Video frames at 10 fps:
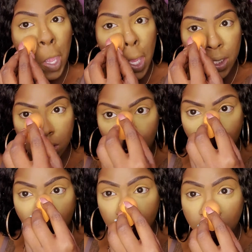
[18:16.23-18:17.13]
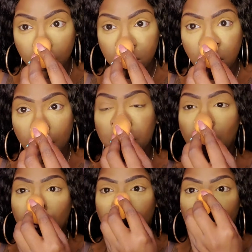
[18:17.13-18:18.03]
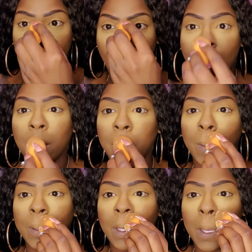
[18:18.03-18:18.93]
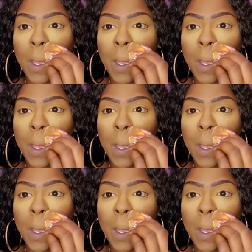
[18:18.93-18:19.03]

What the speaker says: So, that's the reason I bought back the